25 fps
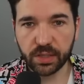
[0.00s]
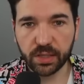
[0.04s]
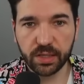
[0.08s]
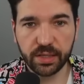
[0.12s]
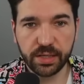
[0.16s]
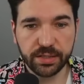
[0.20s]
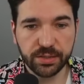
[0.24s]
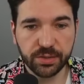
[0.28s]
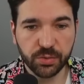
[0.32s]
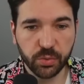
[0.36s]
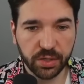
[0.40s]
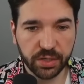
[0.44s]

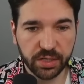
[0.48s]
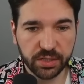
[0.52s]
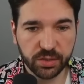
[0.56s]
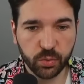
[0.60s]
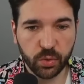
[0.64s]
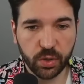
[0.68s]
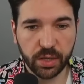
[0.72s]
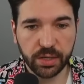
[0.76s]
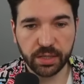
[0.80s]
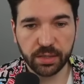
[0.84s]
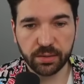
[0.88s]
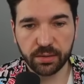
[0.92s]
in
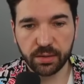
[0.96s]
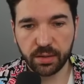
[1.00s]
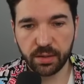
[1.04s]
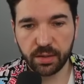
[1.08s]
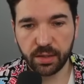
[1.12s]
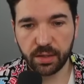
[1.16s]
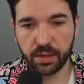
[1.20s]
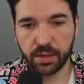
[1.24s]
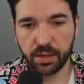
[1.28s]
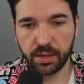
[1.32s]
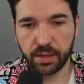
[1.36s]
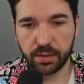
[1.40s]
2020,
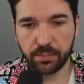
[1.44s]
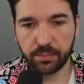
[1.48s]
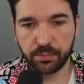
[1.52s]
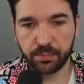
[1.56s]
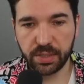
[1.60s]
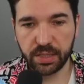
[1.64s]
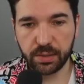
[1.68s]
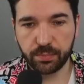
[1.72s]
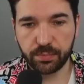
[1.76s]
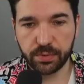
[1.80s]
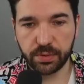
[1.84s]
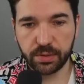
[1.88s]

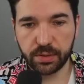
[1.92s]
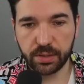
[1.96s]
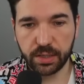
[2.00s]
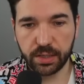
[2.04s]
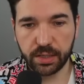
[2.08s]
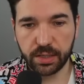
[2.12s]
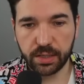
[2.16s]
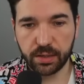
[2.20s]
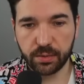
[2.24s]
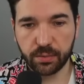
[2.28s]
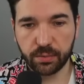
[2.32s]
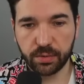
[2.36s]
people
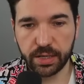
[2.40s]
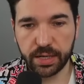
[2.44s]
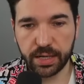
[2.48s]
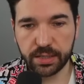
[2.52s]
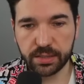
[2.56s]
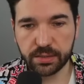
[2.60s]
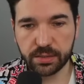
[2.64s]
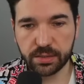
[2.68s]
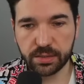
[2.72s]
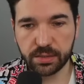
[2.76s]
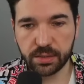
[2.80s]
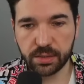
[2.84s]
uh, were
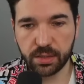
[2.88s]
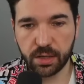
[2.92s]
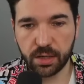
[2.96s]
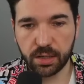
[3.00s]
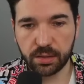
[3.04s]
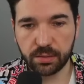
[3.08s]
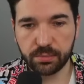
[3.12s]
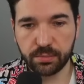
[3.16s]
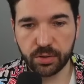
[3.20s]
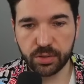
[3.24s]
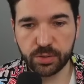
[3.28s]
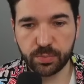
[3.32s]
asked
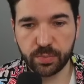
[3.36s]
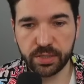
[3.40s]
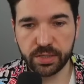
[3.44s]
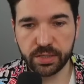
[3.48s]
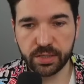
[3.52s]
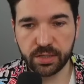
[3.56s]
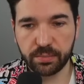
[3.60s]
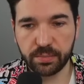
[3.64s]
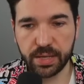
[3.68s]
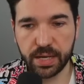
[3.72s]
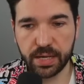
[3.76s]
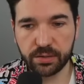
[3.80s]
on most
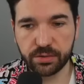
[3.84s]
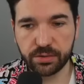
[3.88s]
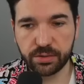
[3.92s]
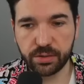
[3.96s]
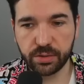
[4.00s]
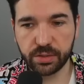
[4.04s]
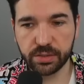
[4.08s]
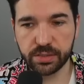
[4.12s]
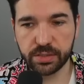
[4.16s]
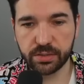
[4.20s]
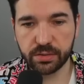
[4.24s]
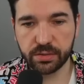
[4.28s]
political matters, do
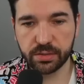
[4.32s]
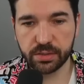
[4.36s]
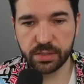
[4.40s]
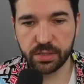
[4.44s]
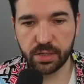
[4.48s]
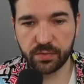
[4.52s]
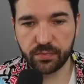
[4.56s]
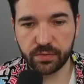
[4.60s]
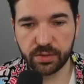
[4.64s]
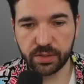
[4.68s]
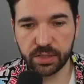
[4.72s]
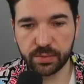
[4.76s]
you consider
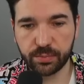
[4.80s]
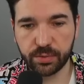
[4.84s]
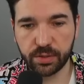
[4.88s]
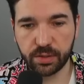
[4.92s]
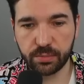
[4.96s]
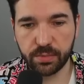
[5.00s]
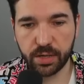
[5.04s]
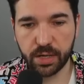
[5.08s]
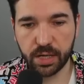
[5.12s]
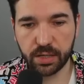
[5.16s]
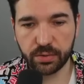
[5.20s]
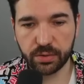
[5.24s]
yourself
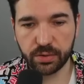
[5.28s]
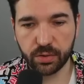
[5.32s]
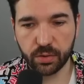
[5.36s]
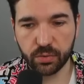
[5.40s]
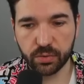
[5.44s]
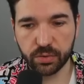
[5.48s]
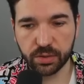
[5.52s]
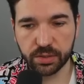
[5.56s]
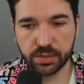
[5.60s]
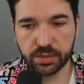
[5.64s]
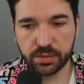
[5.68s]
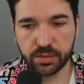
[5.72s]
liberal, moderate,
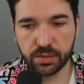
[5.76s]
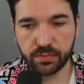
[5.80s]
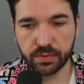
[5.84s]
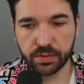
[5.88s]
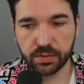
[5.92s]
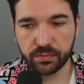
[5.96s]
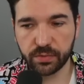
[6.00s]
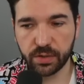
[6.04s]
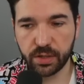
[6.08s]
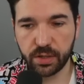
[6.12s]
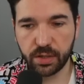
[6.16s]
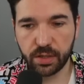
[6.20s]
or
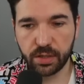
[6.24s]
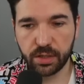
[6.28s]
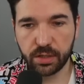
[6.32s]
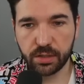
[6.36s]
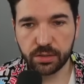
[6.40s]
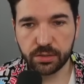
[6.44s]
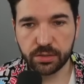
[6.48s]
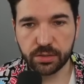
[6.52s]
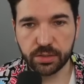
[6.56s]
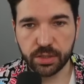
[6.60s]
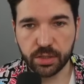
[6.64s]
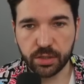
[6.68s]
conservative?
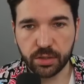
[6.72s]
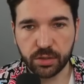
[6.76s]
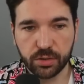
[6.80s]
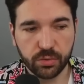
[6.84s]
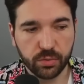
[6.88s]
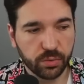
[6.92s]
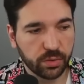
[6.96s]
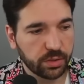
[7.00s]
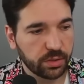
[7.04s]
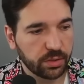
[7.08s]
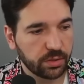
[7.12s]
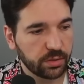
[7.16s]

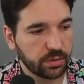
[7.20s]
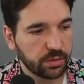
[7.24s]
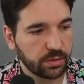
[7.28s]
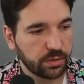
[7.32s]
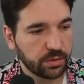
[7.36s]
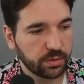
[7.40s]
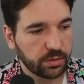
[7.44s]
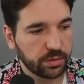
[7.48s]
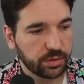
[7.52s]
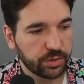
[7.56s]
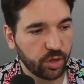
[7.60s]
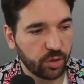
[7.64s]
So
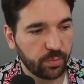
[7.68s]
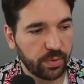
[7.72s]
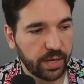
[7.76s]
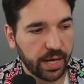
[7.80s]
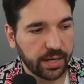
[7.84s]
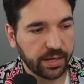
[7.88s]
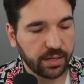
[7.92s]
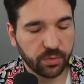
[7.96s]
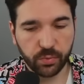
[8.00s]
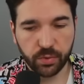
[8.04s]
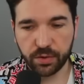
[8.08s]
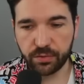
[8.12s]
Joe
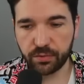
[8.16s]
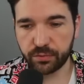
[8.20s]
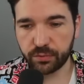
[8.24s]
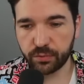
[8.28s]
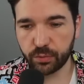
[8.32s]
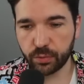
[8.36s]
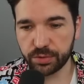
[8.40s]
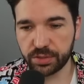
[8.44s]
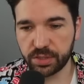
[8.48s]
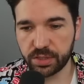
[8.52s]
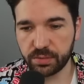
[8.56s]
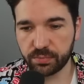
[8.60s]
Biden won
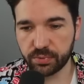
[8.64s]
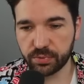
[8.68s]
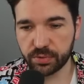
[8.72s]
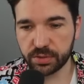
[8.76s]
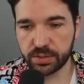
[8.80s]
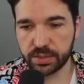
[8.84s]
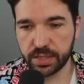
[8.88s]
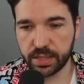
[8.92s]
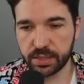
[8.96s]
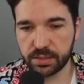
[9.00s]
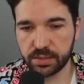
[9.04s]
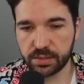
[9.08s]

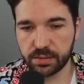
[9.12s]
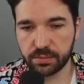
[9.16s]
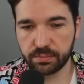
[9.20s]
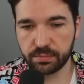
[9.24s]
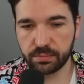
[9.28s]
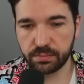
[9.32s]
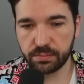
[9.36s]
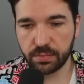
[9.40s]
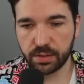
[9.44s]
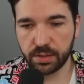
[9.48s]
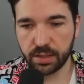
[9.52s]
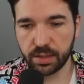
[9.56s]
14%
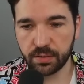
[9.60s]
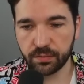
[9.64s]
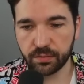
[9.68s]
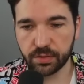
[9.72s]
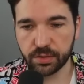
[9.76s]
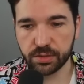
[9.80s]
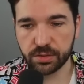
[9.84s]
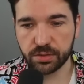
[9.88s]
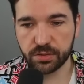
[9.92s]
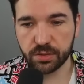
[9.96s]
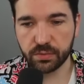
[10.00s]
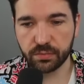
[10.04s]
of
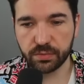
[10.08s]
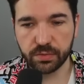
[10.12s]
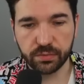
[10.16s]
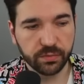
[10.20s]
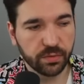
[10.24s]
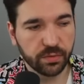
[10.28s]
conservative